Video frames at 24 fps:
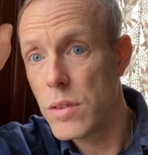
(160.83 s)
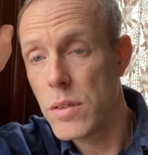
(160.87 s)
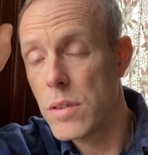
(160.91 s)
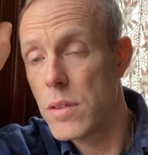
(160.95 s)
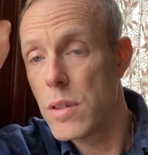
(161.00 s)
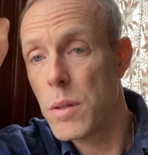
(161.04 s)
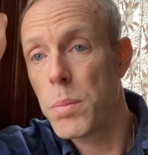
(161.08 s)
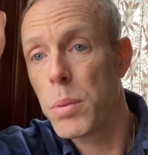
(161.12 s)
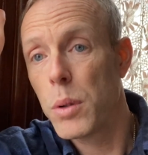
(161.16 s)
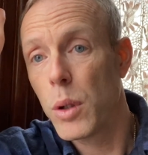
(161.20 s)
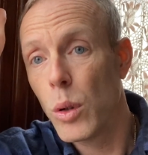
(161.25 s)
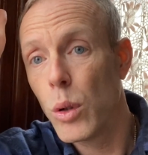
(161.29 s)

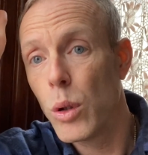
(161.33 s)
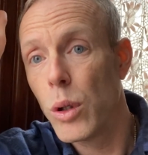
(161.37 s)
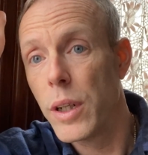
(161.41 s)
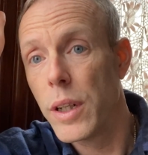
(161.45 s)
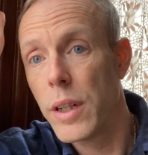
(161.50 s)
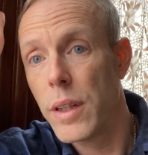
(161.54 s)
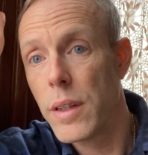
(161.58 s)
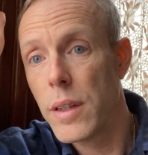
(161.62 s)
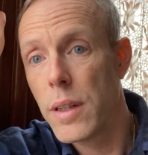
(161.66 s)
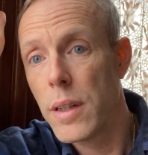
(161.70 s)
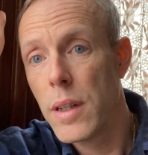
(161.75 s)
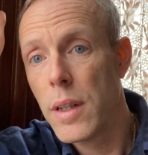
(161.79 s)

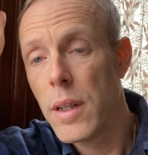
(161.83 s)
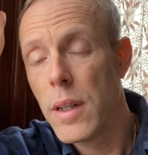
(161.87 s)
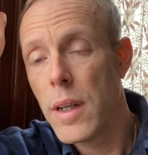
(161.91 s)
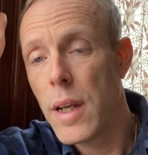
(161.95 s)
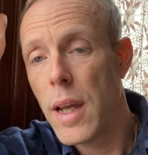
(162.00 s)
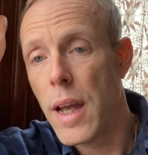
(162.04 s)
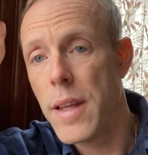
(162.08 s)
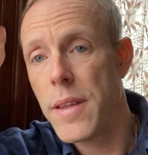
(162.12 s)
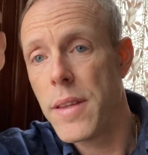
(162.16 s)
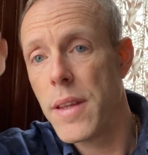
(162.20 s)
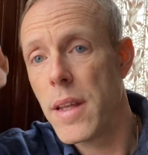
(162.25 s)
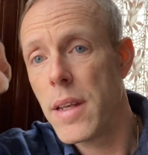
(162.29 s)
deployed,
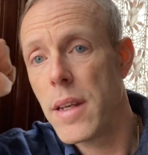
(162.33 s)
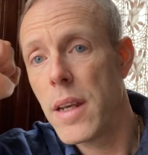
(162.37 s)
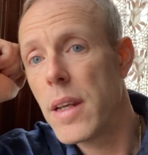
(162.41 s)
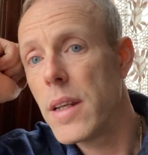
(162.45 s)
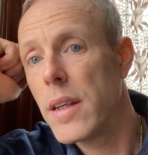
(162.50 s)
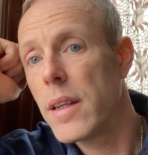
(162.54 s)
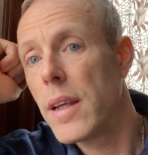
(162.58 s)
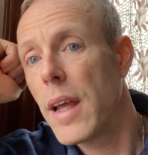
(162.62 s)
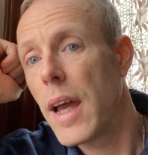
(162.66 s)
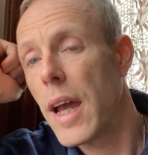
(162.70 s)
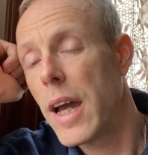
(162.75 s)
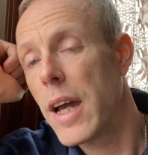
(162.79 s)
and they
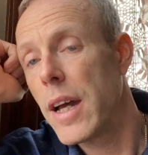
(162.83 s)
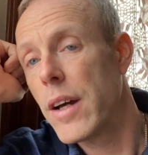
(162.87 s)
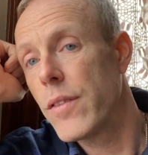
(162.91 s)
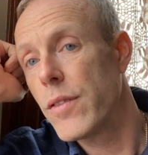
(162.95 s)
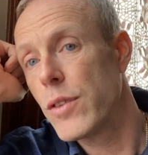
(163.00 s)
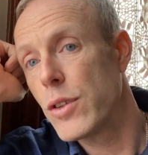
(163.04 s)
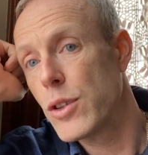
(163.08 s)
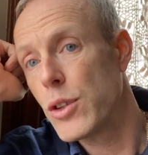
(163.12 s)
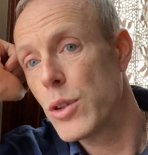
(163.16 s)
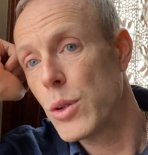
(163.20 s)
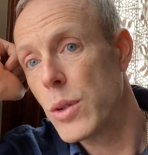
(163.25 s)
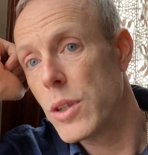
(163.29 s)
didn't have a
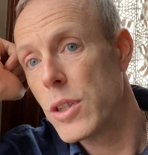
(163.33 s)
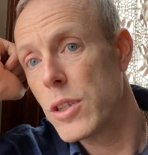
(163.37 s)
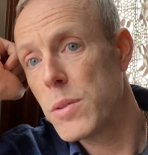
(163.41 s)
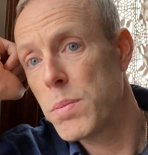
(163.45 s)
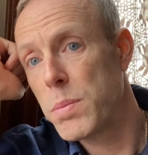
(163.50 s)
choice.